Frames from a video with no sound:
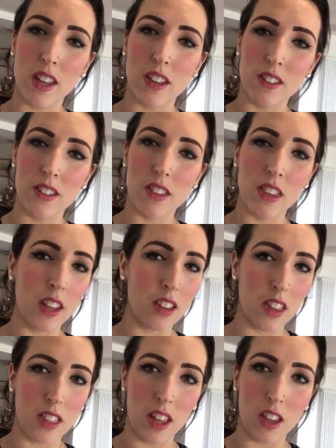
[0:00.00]
that
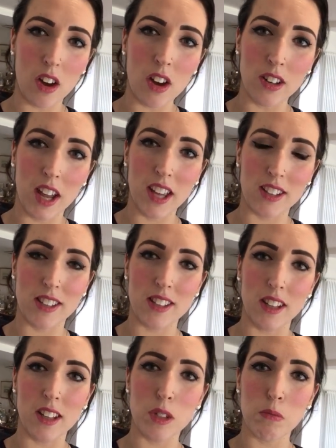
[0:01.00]
think that they can't
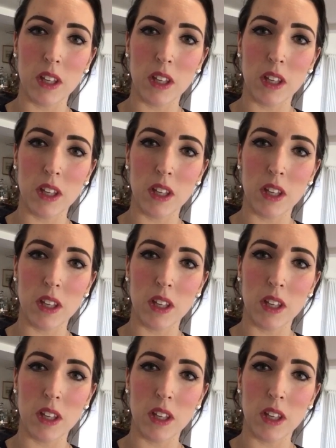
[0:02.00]
exercise